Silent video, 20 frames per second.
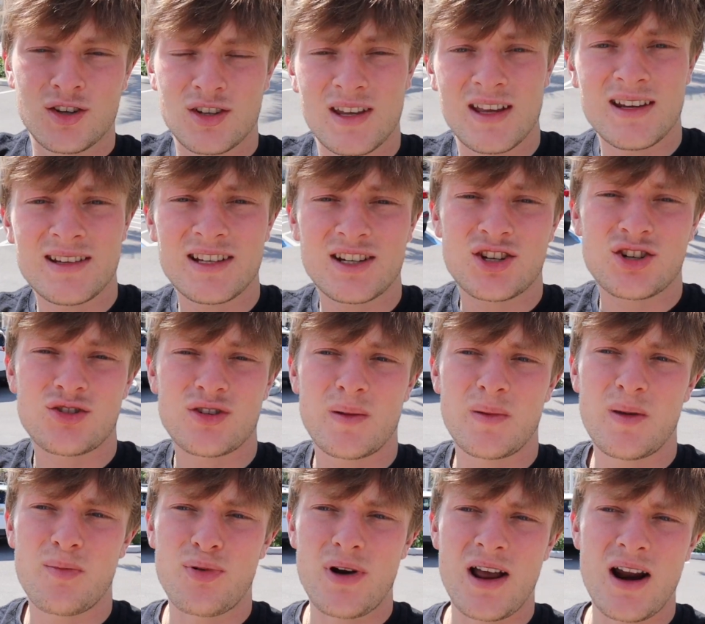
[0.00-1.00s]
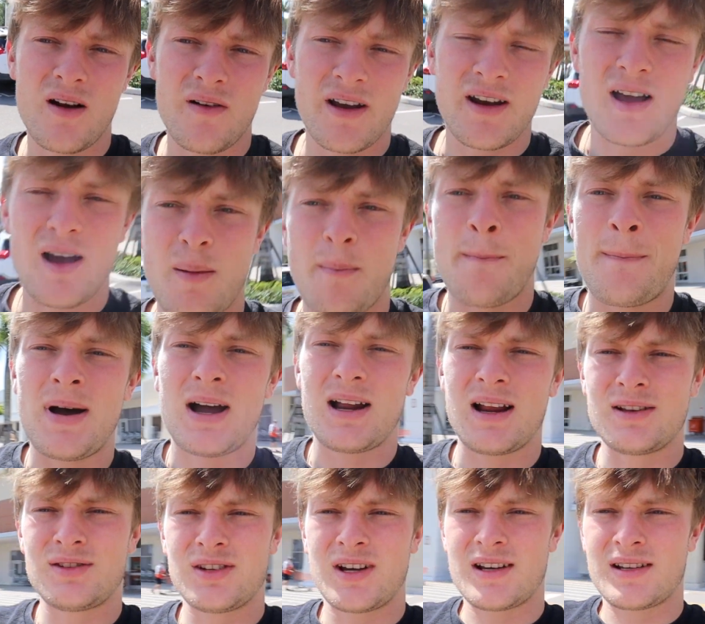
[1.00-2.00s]
It is extremely bright out right now, but
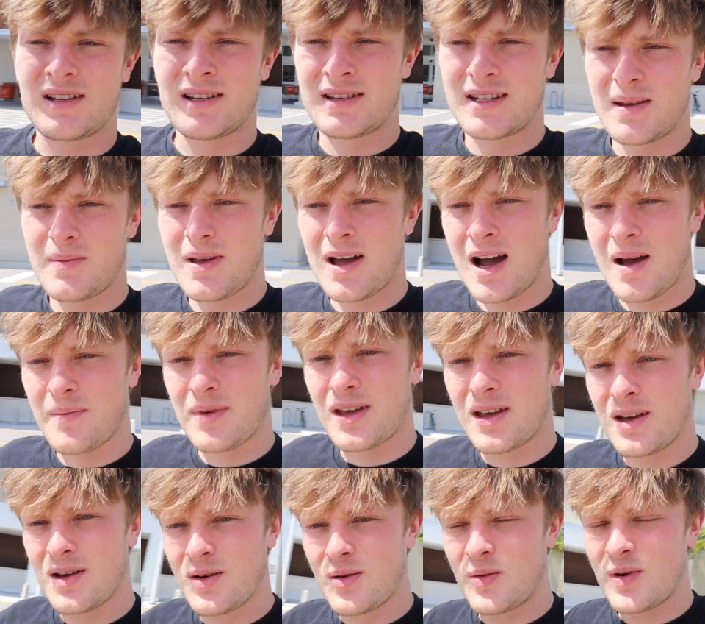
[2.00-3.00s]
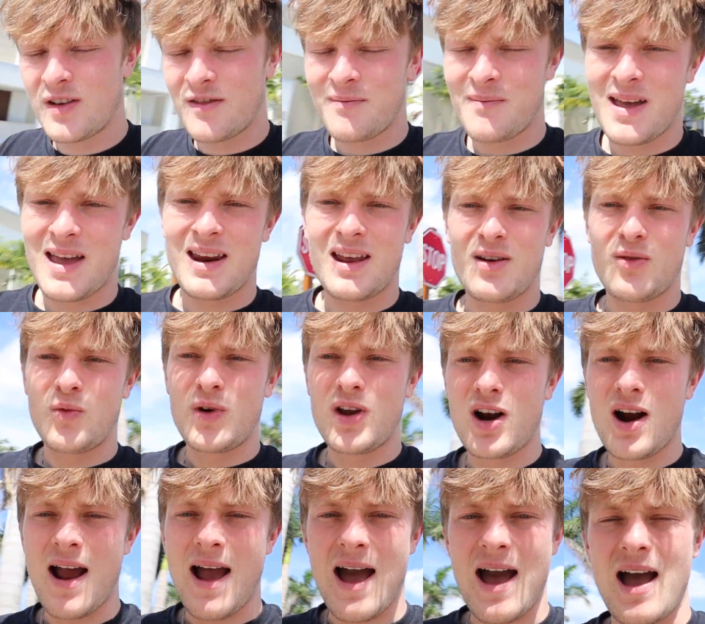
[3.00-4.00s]
as you guys can see behind me, we have made it. We
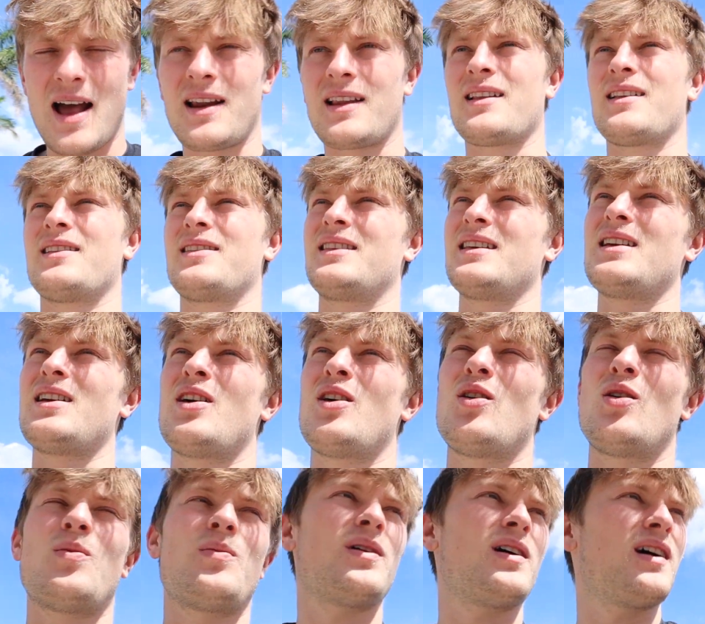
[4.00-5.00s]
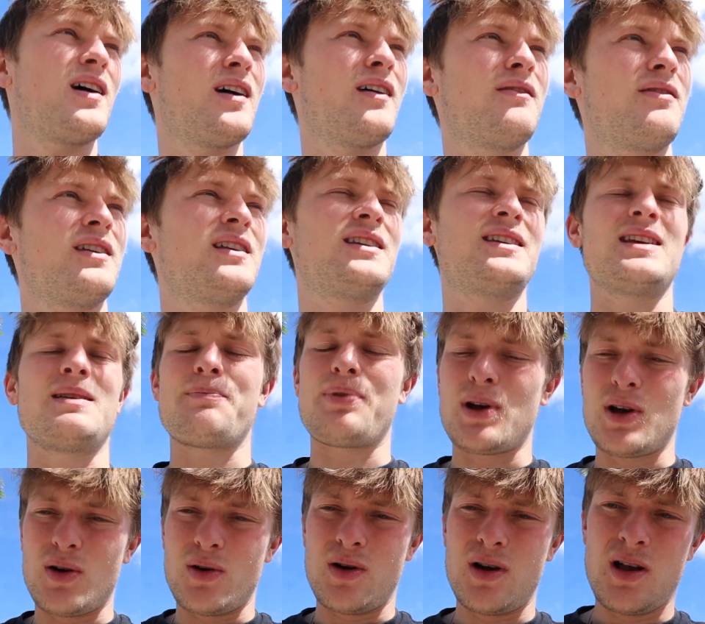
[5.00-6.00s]
are at the home of the
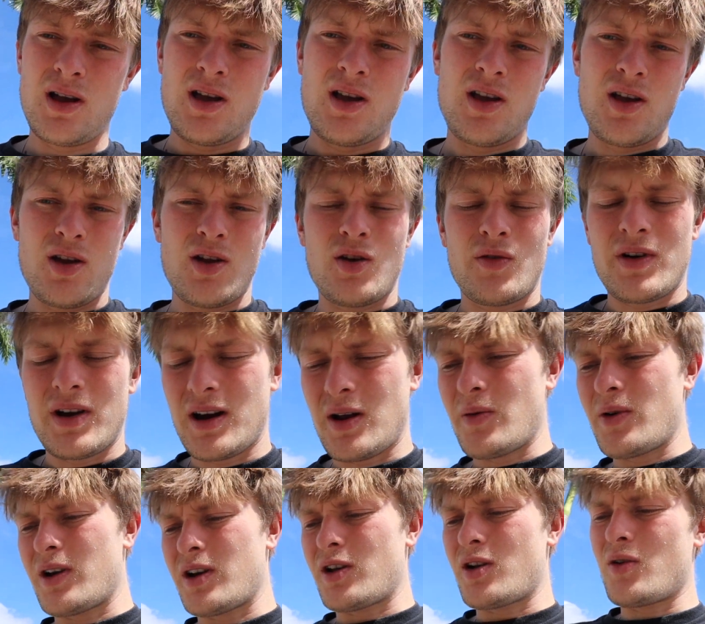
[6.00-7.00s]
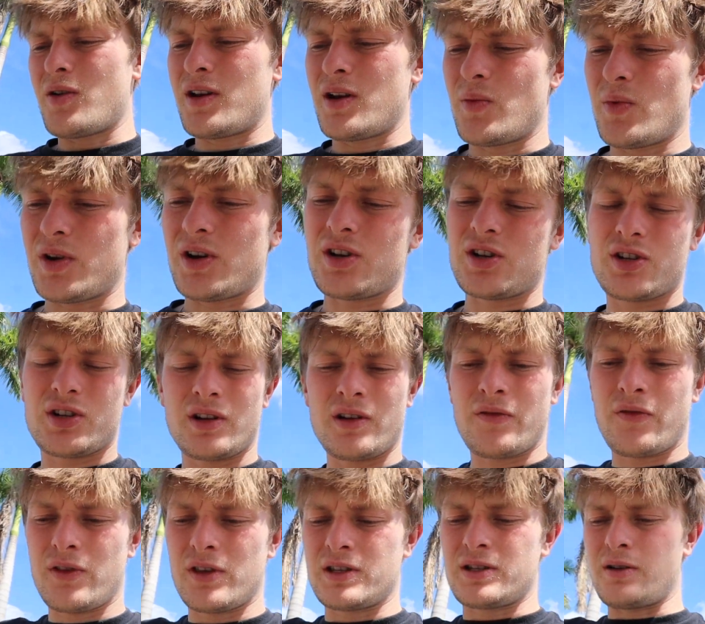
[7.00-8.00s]
depot. Right now we're gonna go in here, we're gonna just look
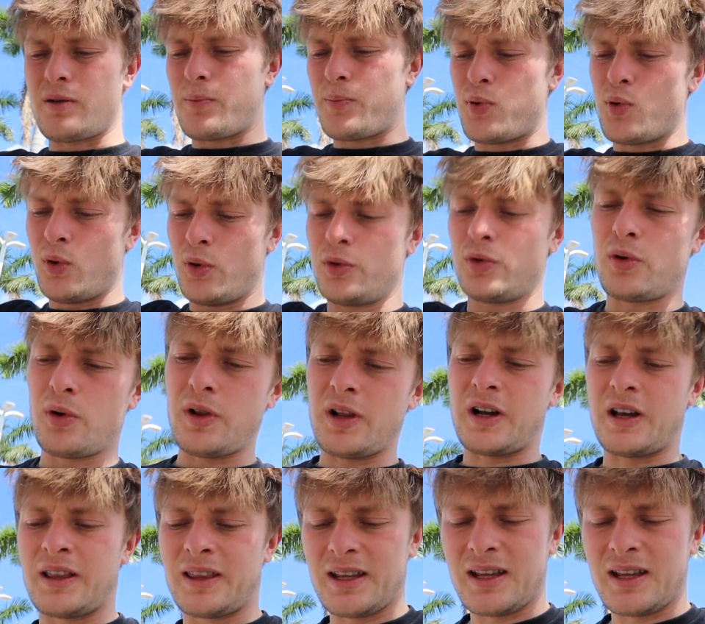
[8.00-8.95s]
for these little pool noodle looking